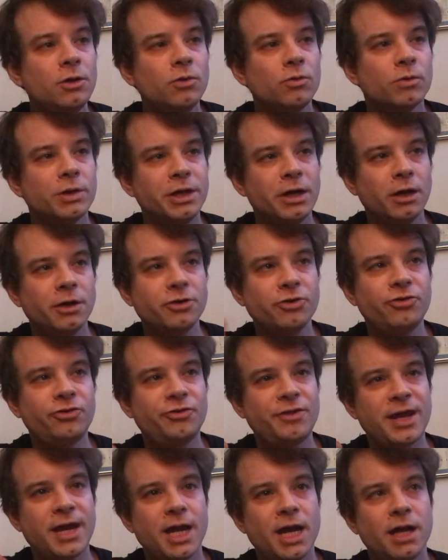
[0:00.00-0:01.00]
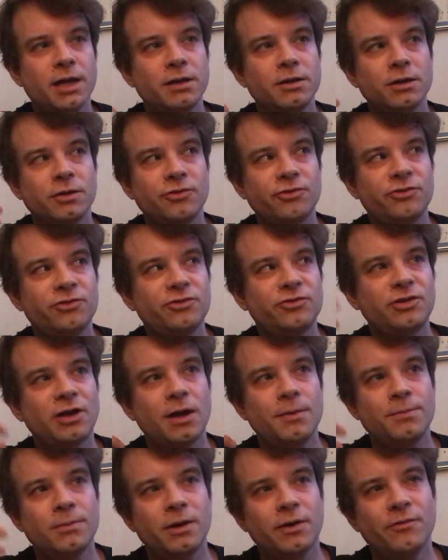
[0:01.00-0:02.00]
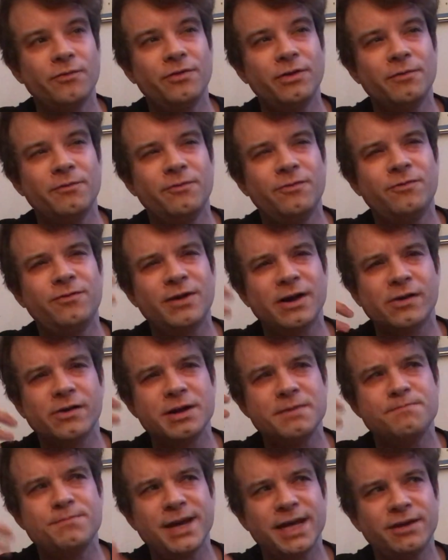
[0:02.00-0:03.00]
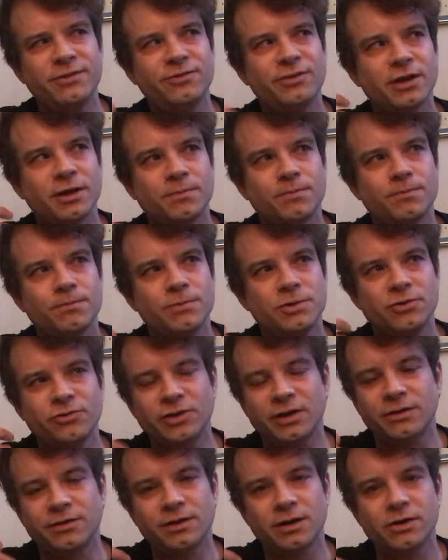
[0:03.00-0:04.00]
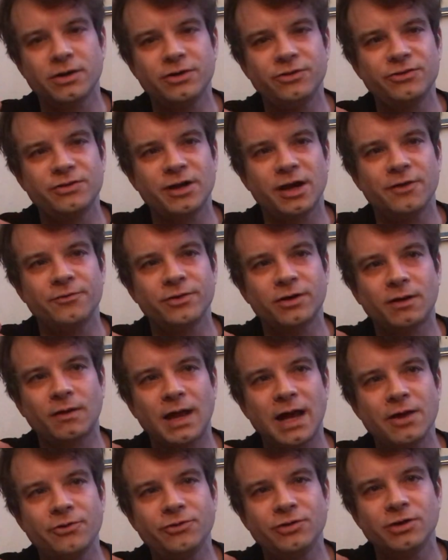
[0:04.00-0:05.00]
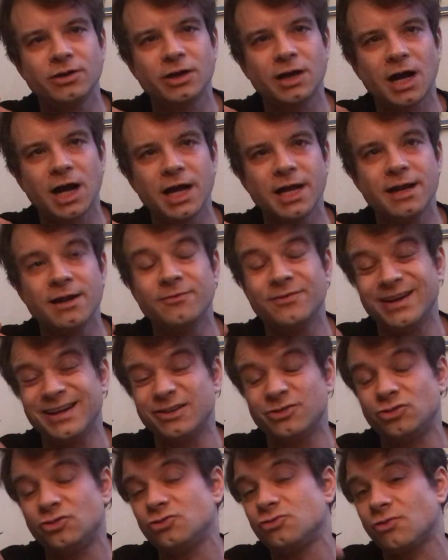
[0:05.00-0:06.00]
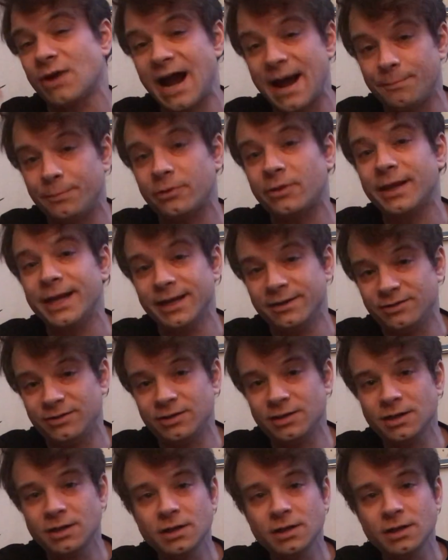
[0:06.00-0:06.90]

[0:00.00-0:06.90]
when you understand some of the very basic music theory stuff, it allows you to kind of extrapolate